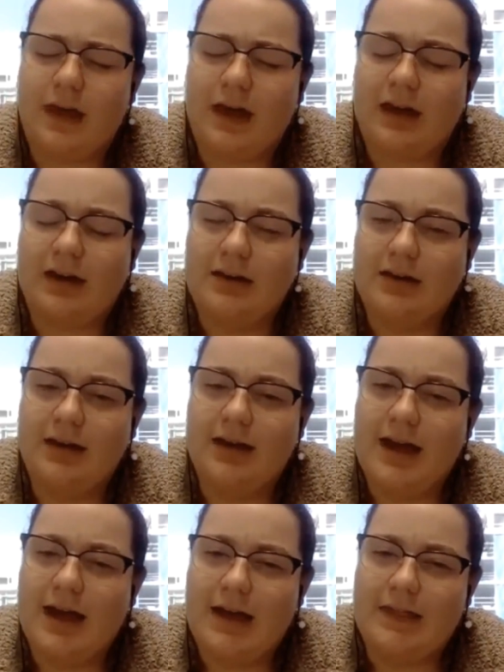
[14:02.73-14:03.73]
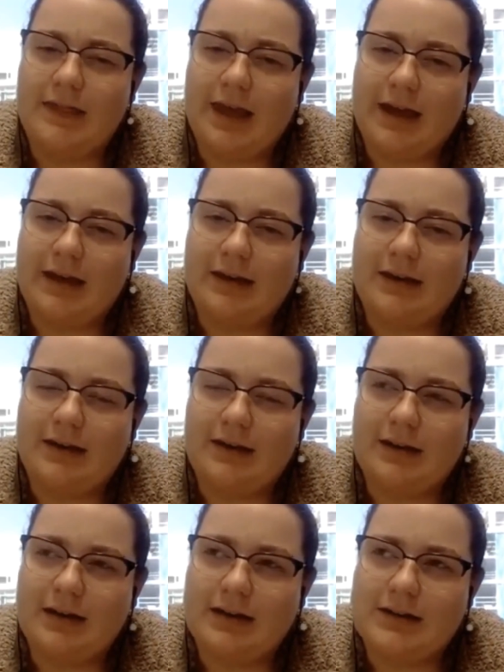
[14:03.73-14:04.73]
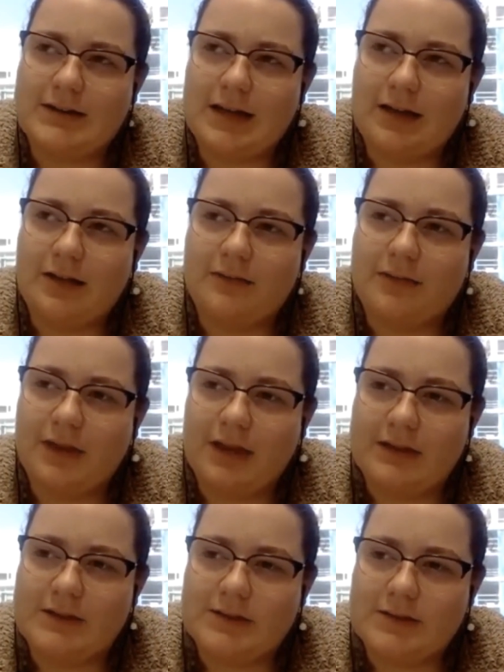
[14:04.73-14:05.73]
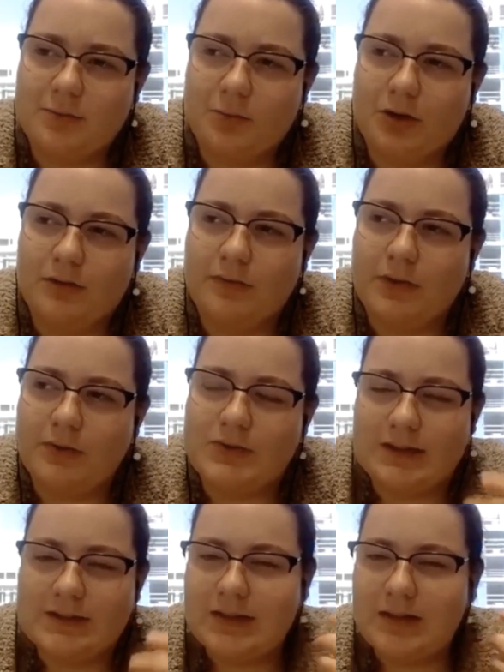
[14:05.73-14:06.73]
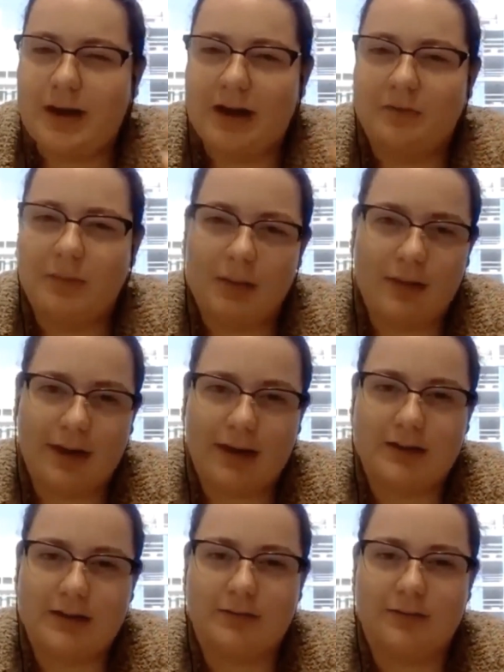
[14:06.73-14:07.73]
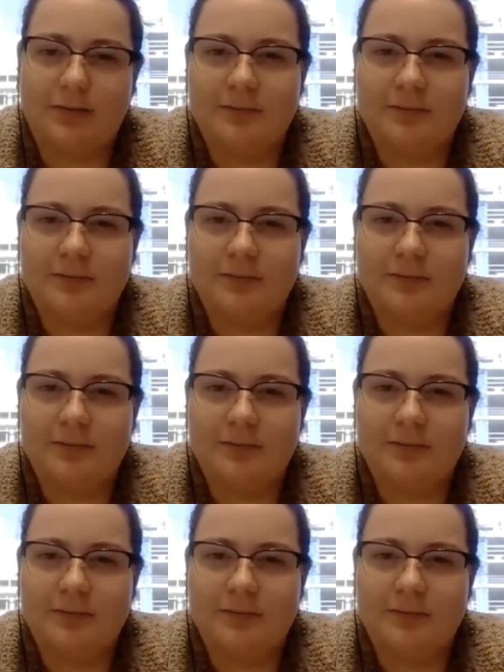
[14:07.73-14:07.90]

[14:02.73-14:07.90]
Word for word: that. And that itself is one of those things in the back of my mind of